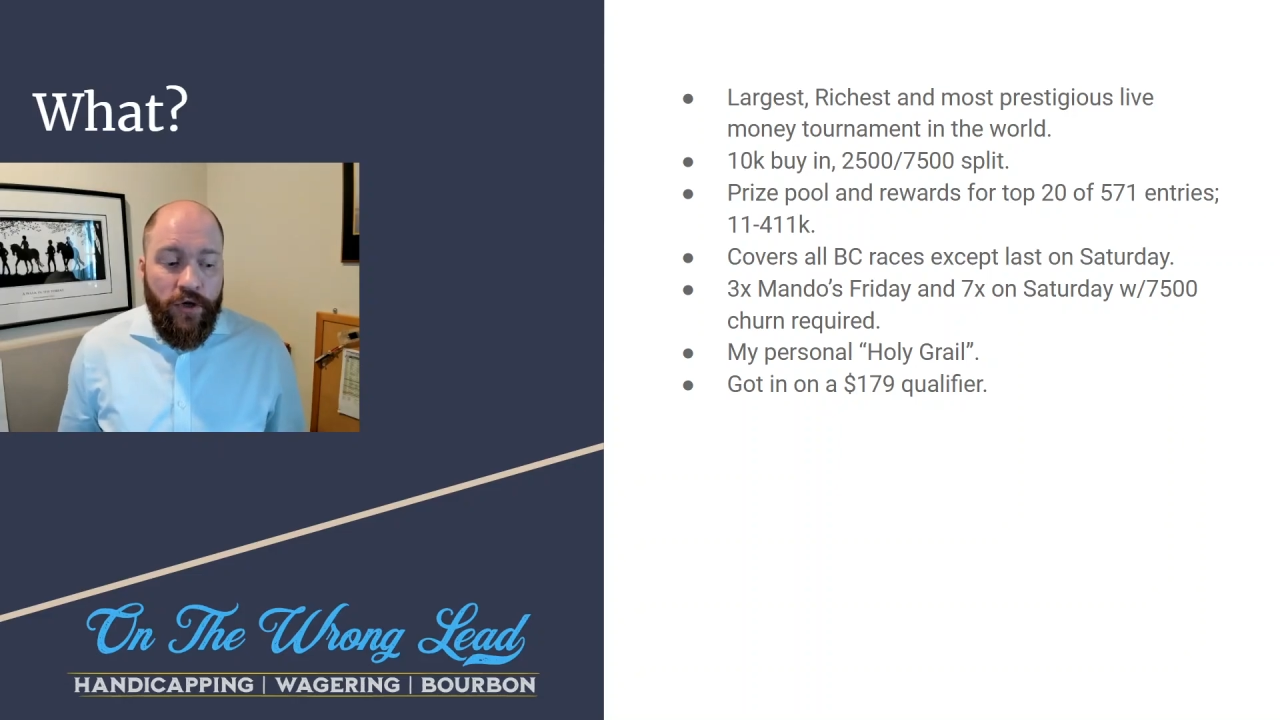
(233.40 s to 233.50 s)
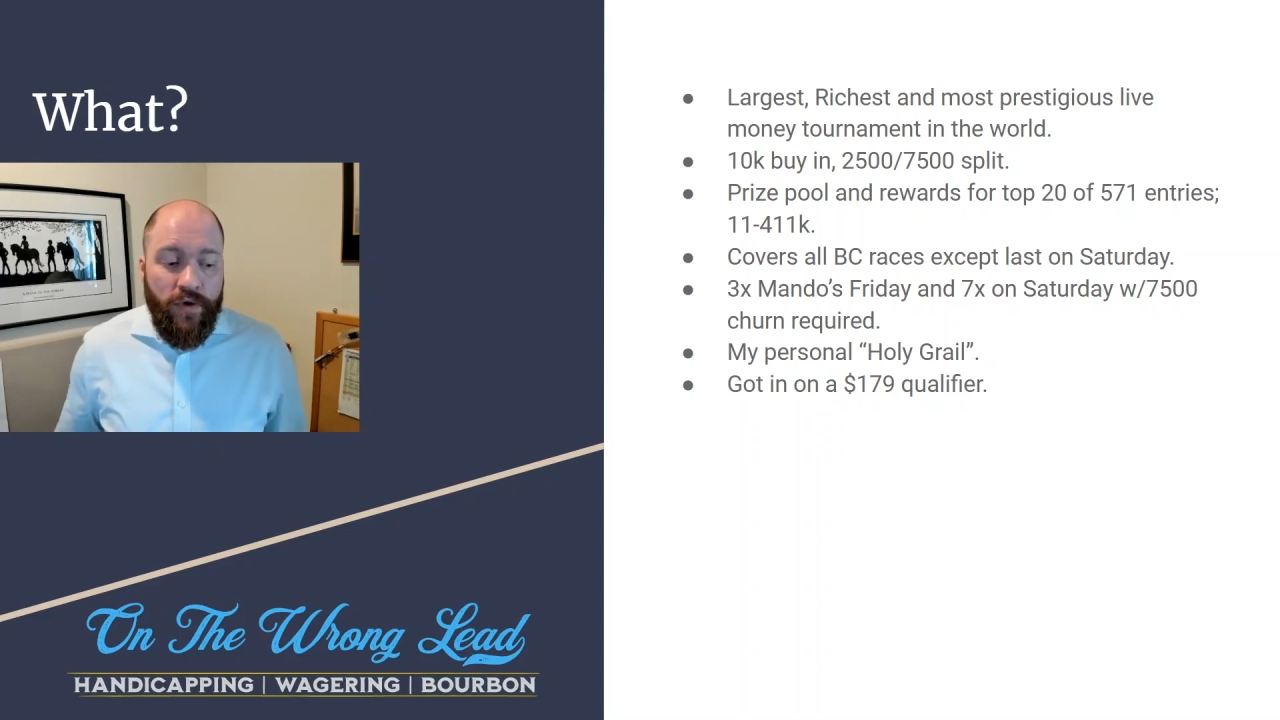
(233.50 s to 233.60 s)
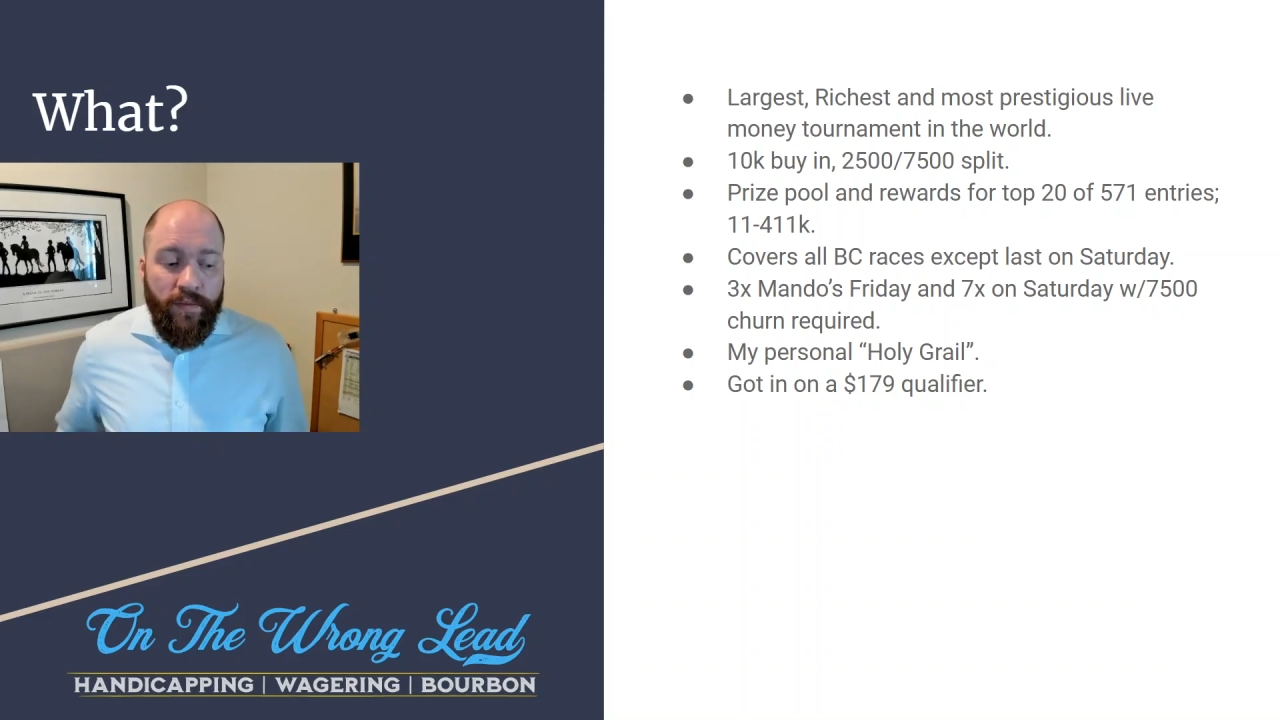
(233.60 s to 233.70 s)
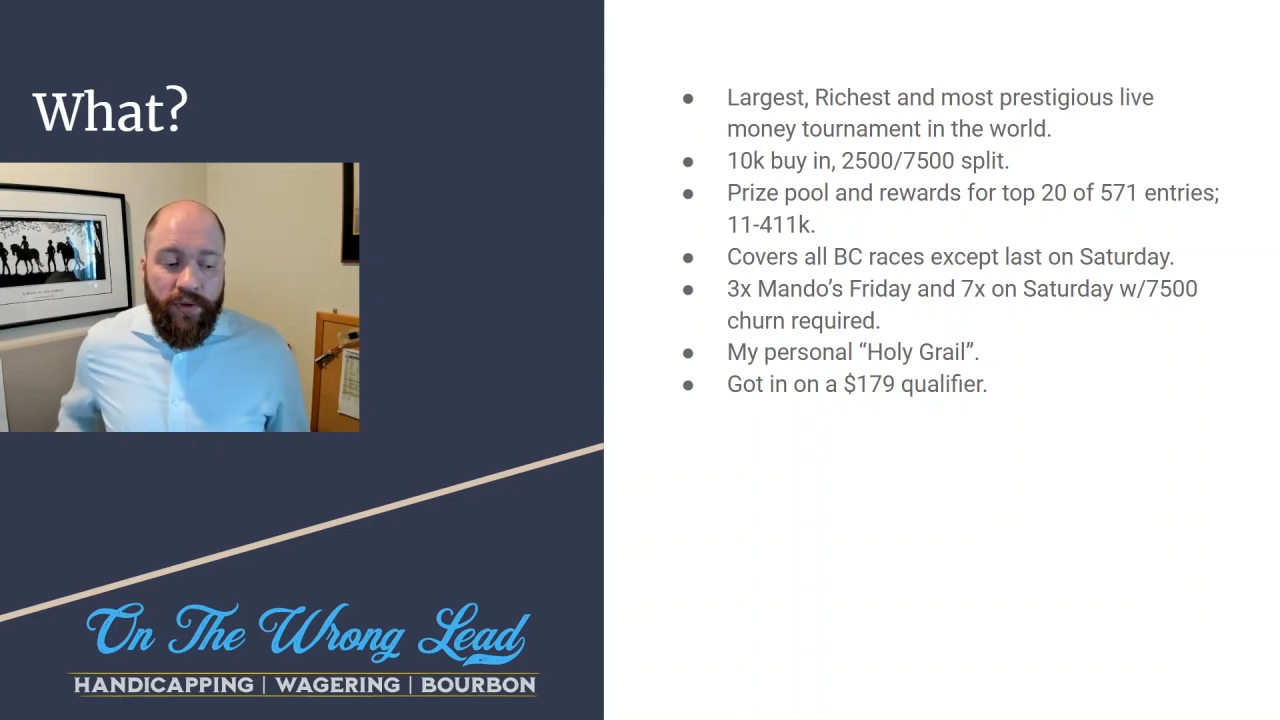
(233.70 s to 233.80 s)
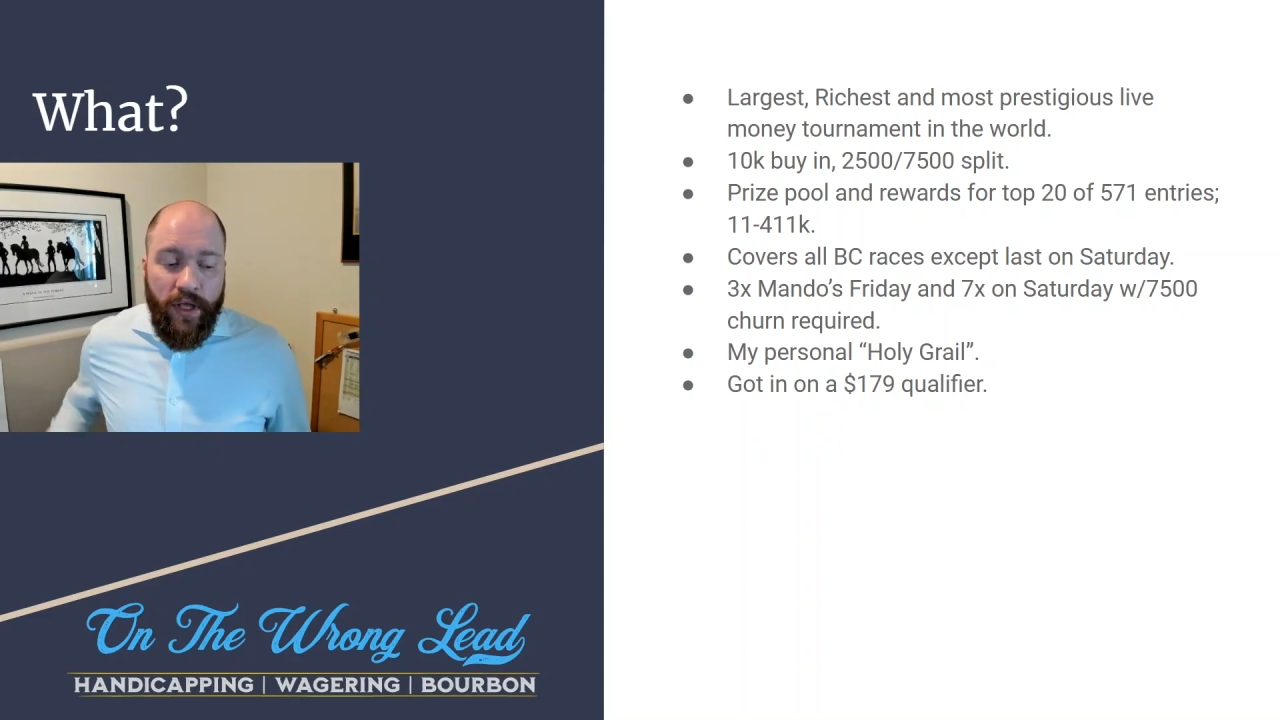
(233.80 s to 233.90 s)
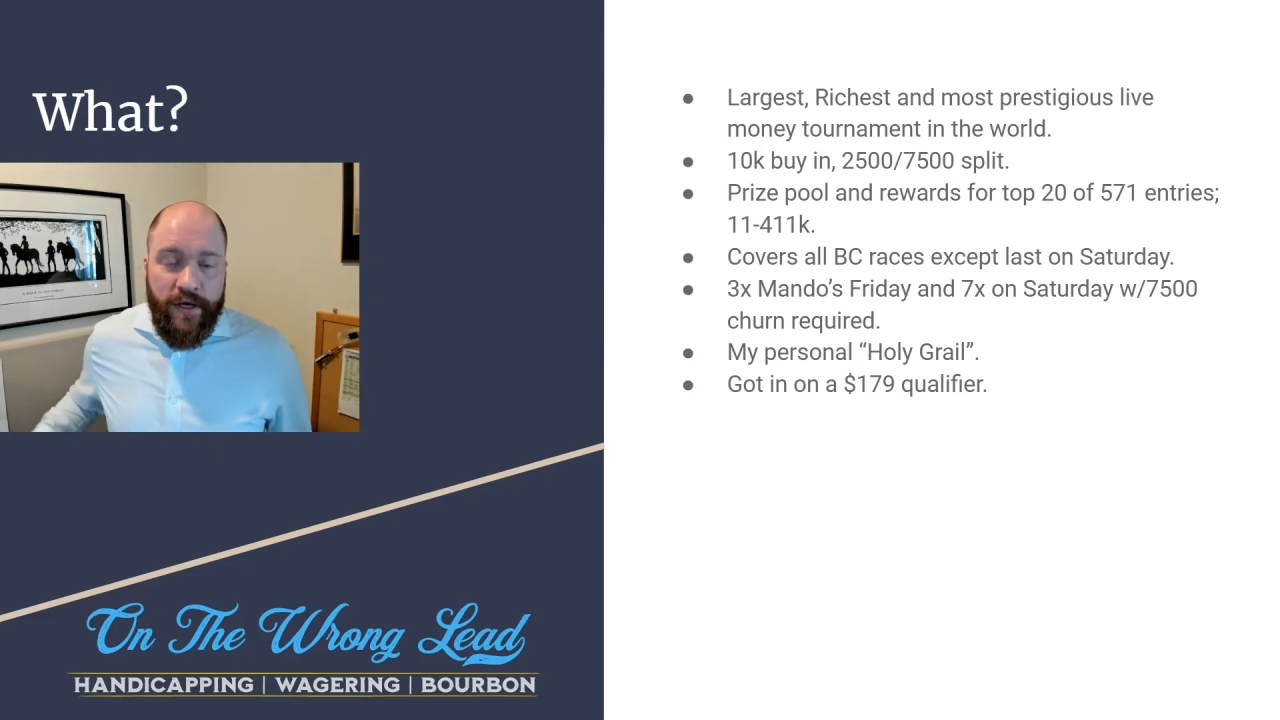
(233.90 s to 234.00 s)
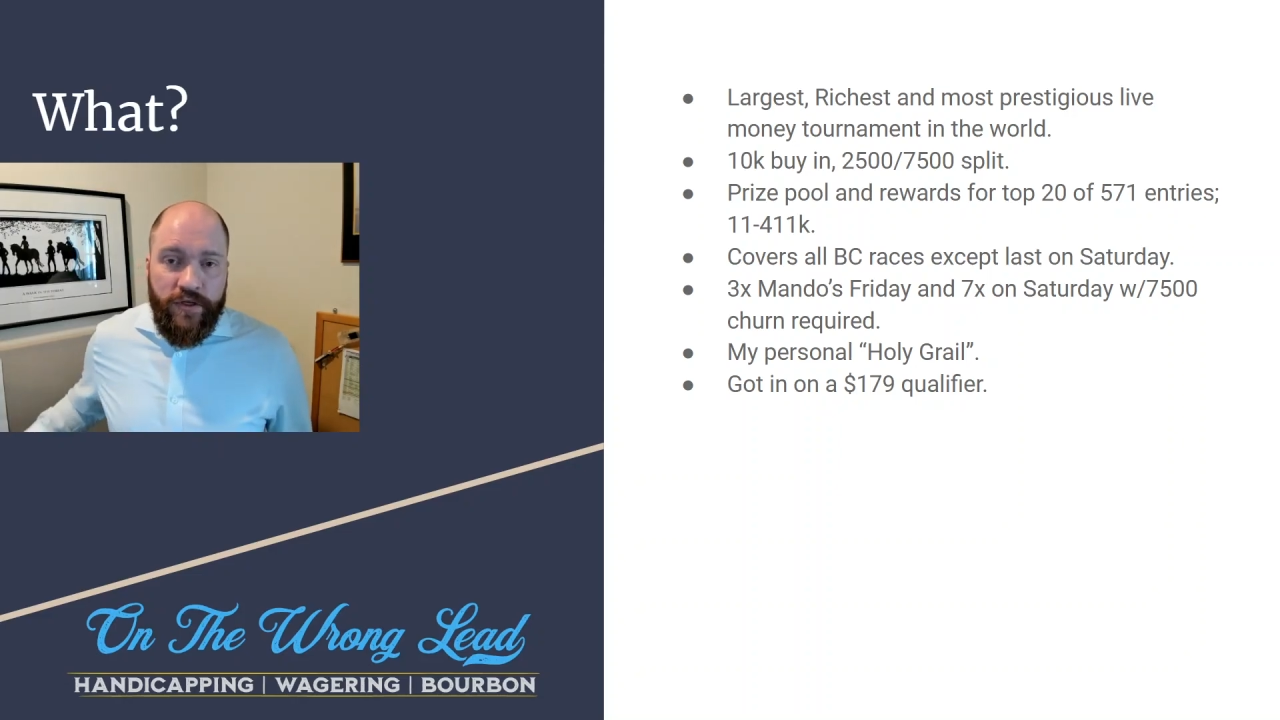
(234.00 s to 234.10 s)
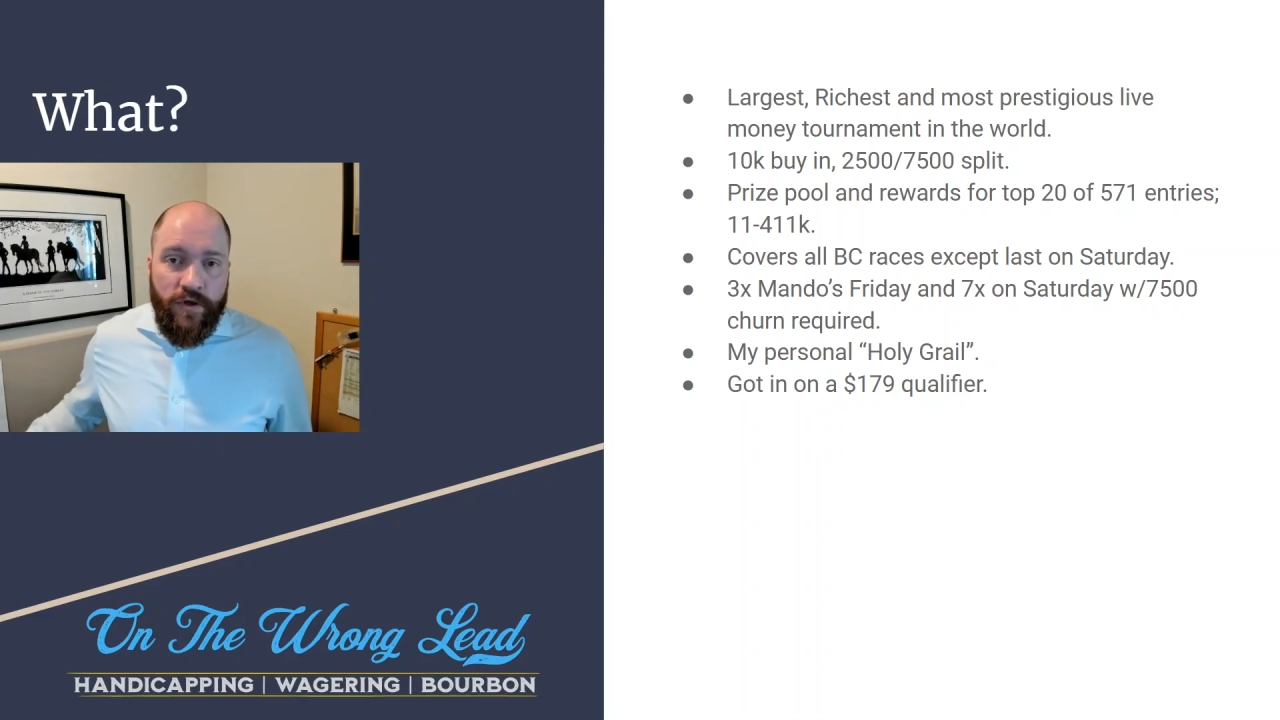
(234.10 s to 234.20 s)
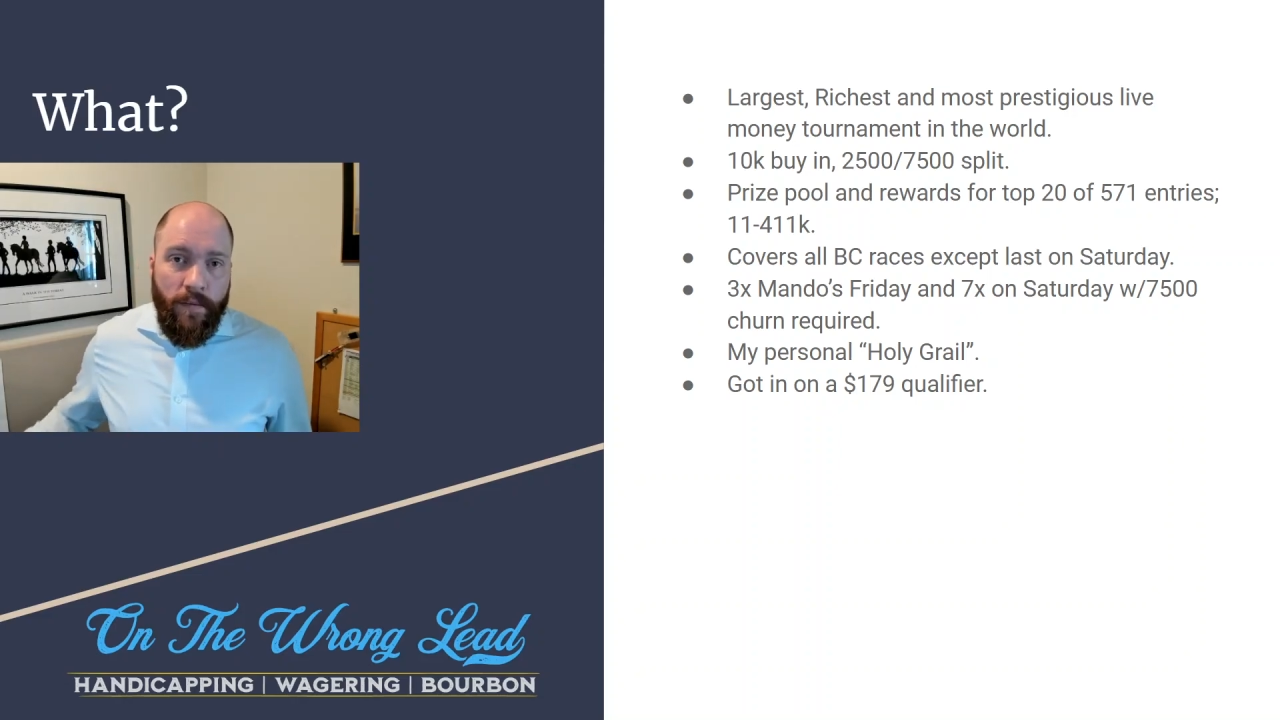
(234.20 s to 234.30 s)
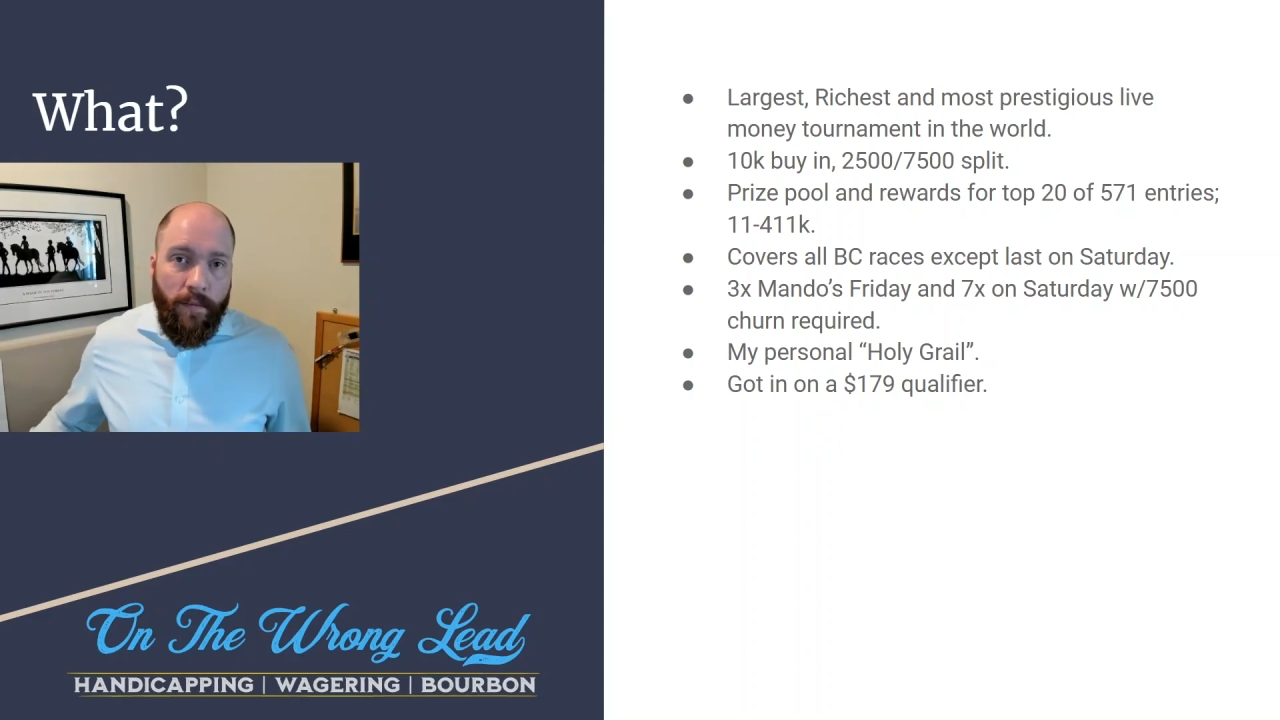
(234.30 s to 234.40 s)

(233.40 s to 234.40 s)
You can place